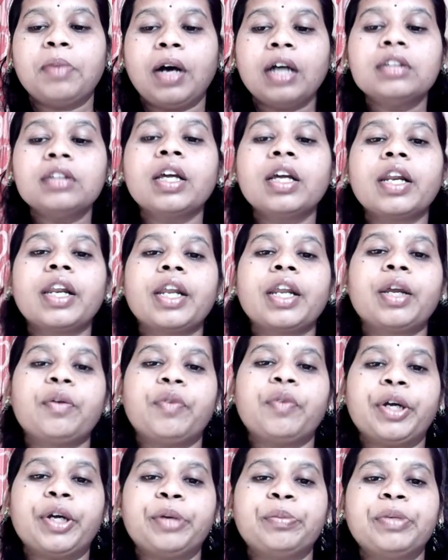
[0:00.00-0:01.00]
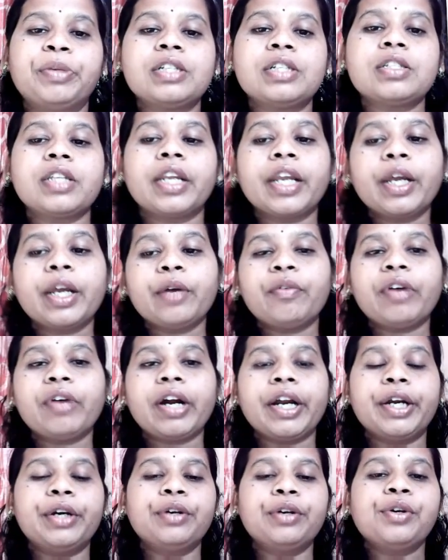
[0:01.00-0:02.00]
other requirements
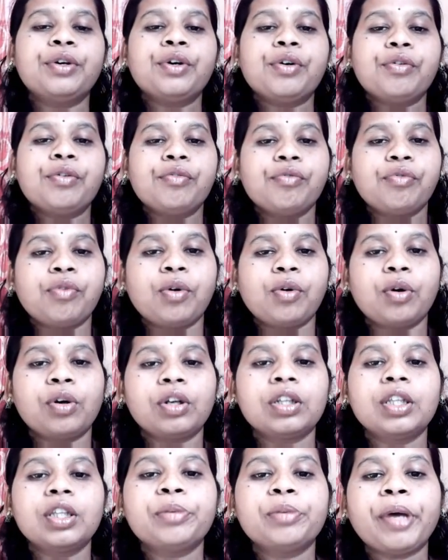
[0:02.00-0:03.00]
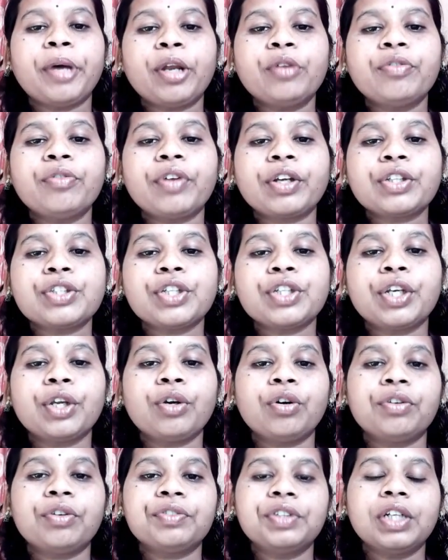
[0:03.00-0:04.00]
required for the manufacturing
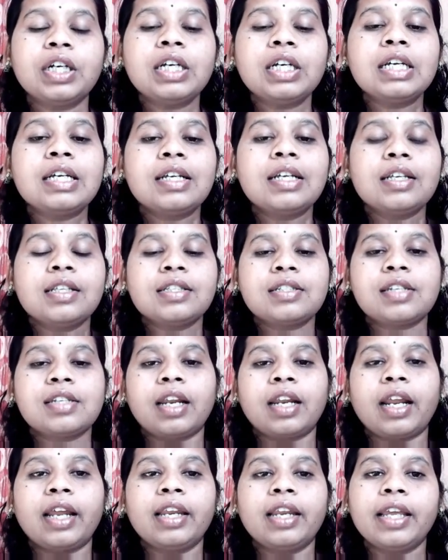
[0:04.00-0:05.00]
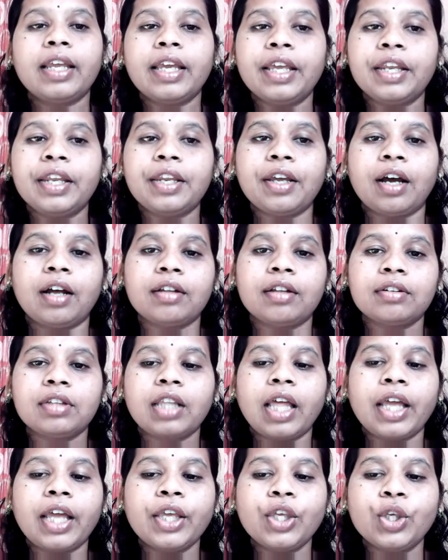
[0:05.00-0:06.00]
of the sterile area.
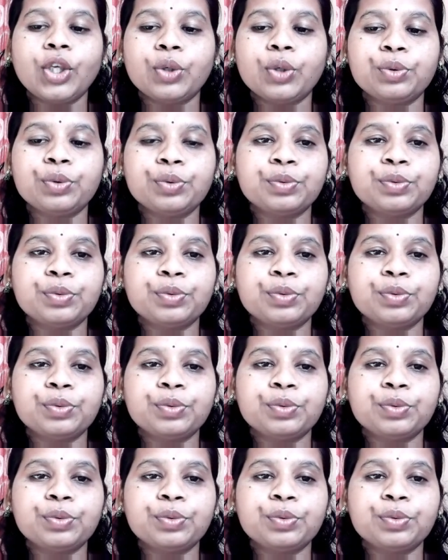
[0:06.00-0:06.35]
Thank you.